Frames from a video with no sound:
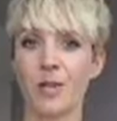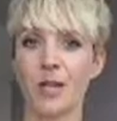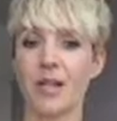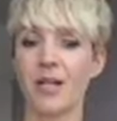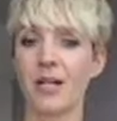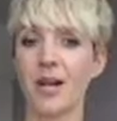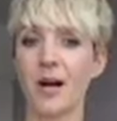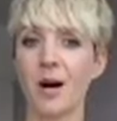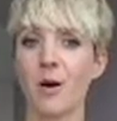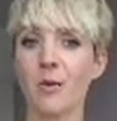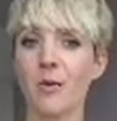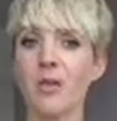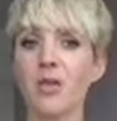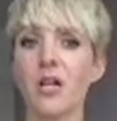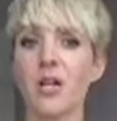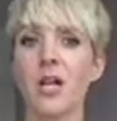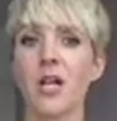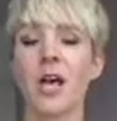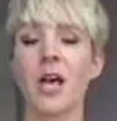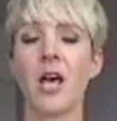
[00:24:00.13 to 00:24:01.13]
an hour,
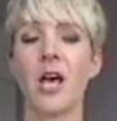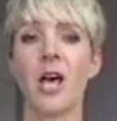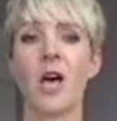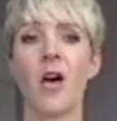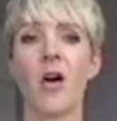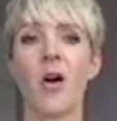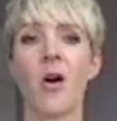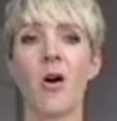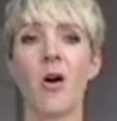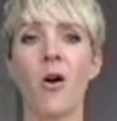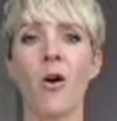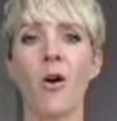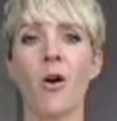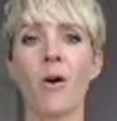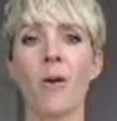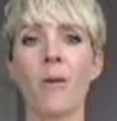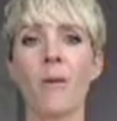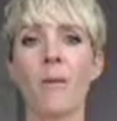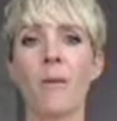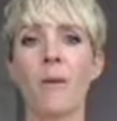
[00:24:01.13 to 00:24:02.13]

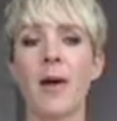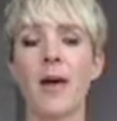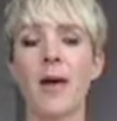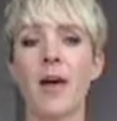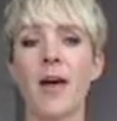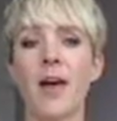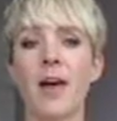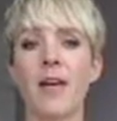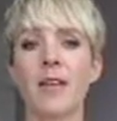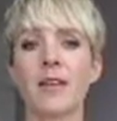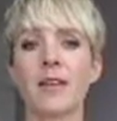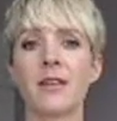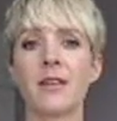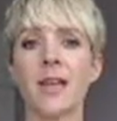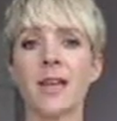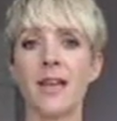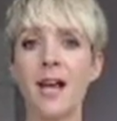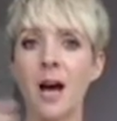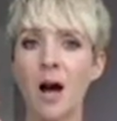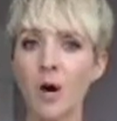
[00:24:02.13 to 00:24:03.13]
and
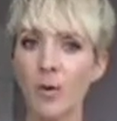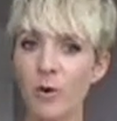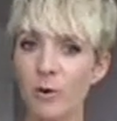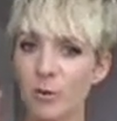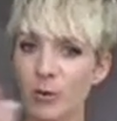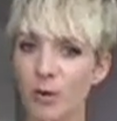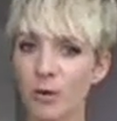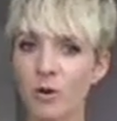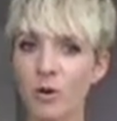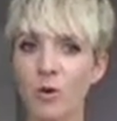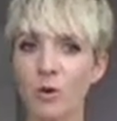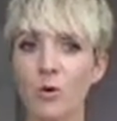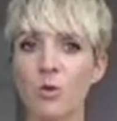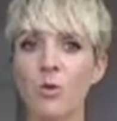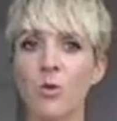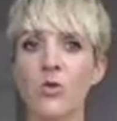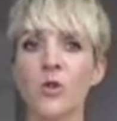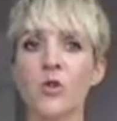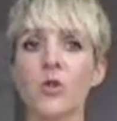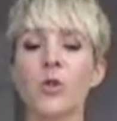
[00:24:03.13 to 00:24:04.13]
that hour will go
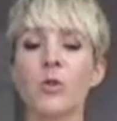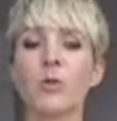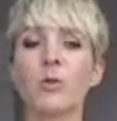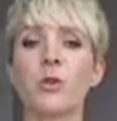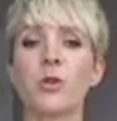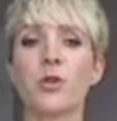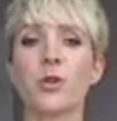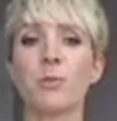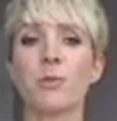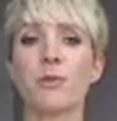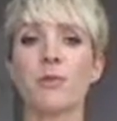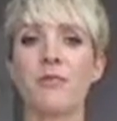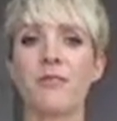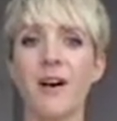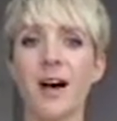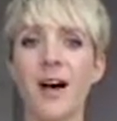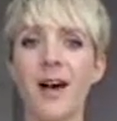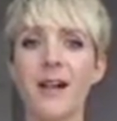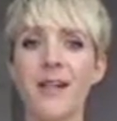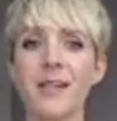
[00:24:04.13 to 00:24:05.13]
super, super
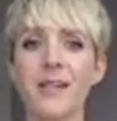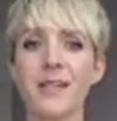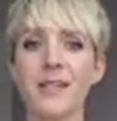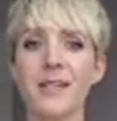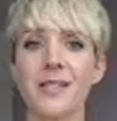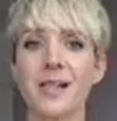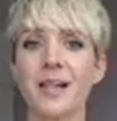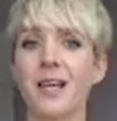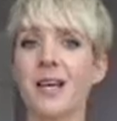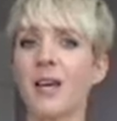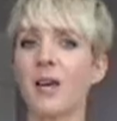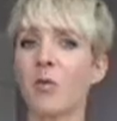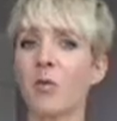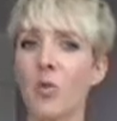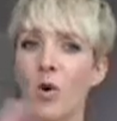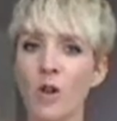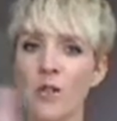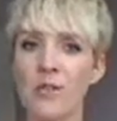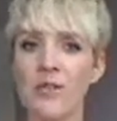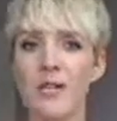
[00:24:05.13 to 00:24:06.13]
fast.
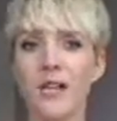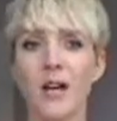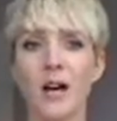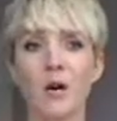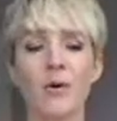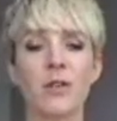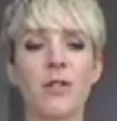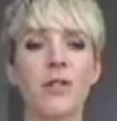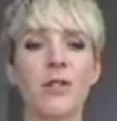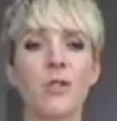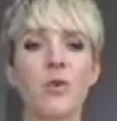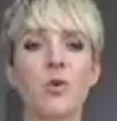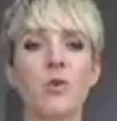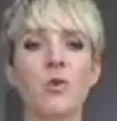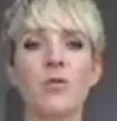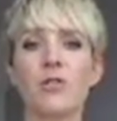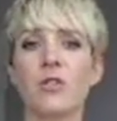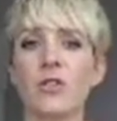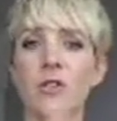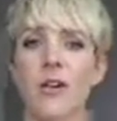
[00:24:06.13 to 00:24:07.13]
Once that hour is
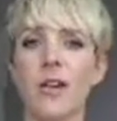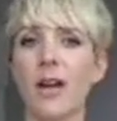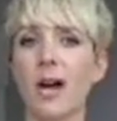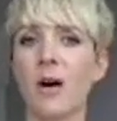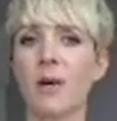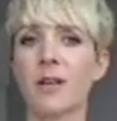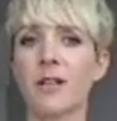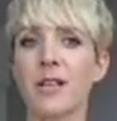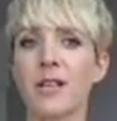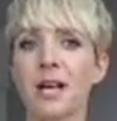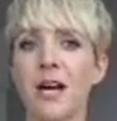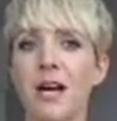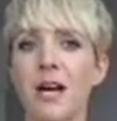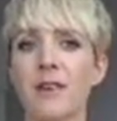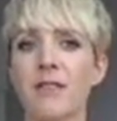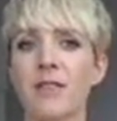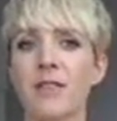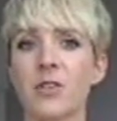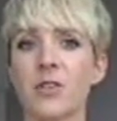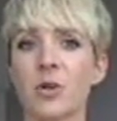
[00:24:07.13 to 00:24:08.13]
over, or that hour and a
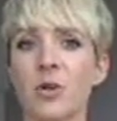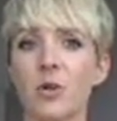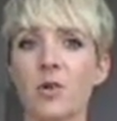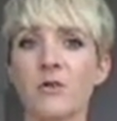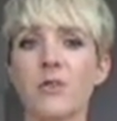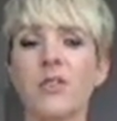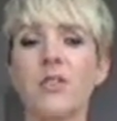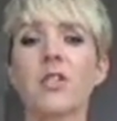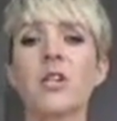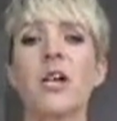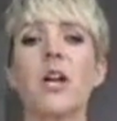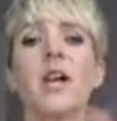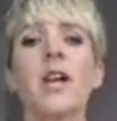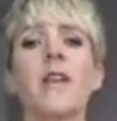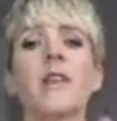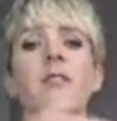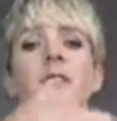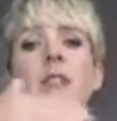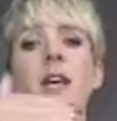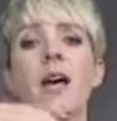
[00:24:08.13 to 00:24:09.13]
half is over,
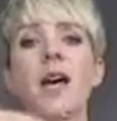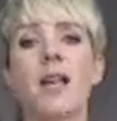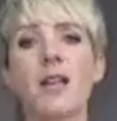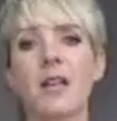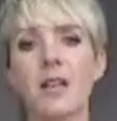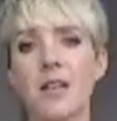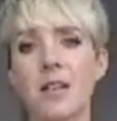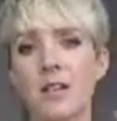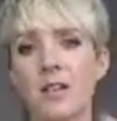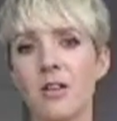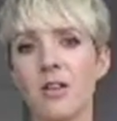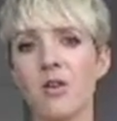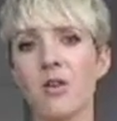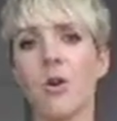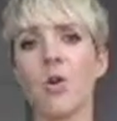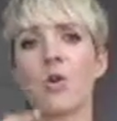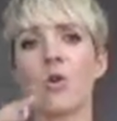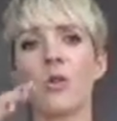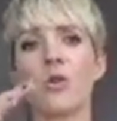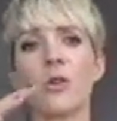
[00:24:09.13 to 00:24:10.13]
then
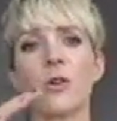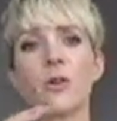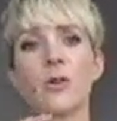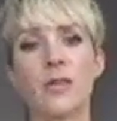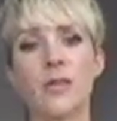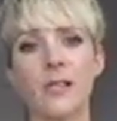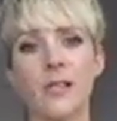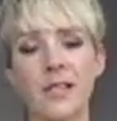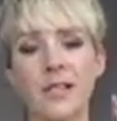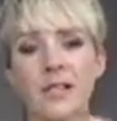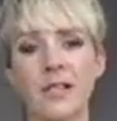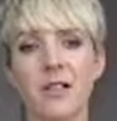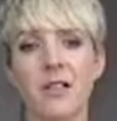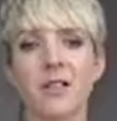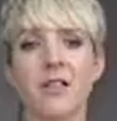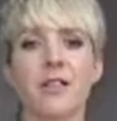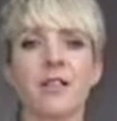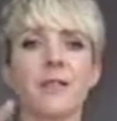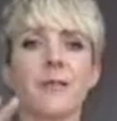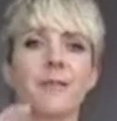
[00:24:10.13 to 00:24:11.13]
all those
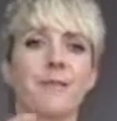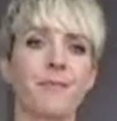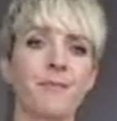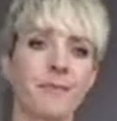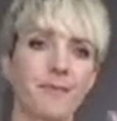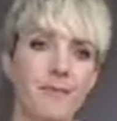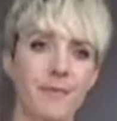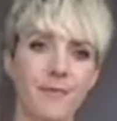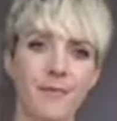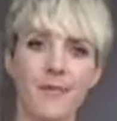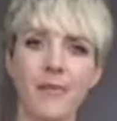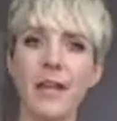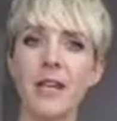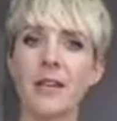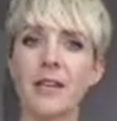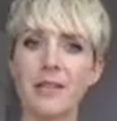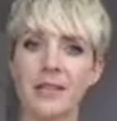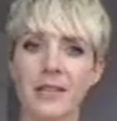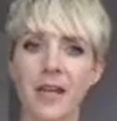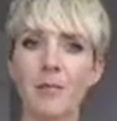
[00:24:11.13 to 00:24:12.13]
little
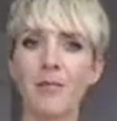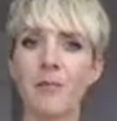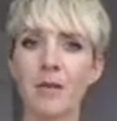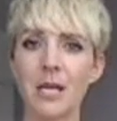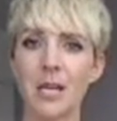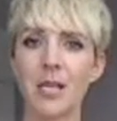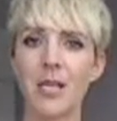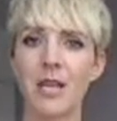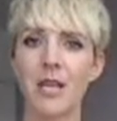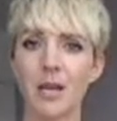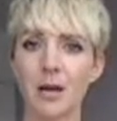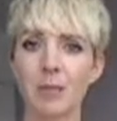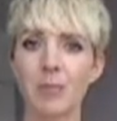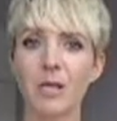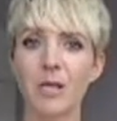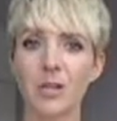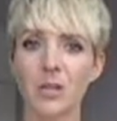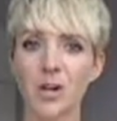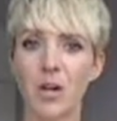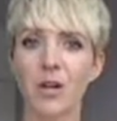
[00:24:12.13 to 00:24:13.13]
things can be
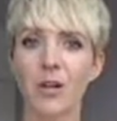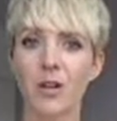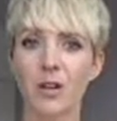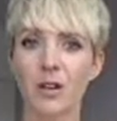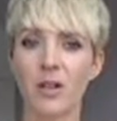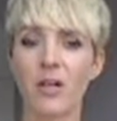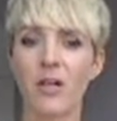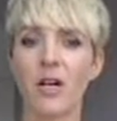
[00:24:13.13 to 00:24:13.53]
done.